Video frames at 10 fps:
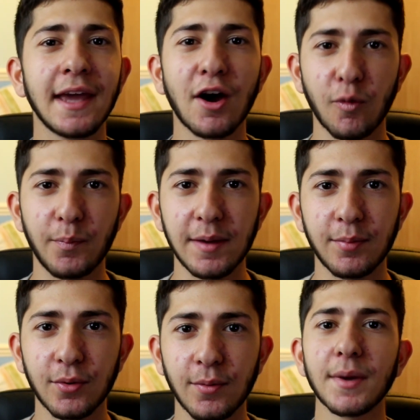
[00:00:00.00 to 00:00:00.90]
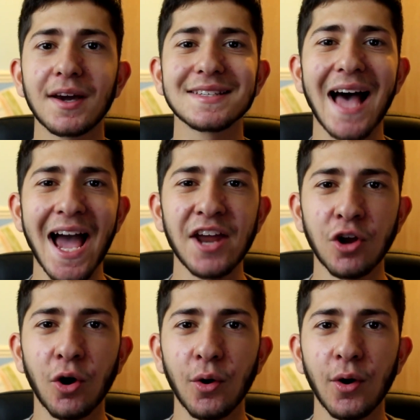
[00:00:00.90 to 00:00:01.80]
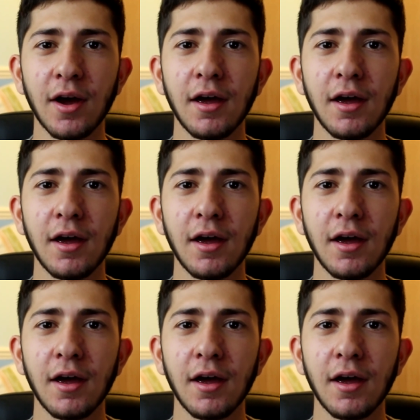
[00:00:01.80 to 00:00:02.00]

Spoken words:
help people because I know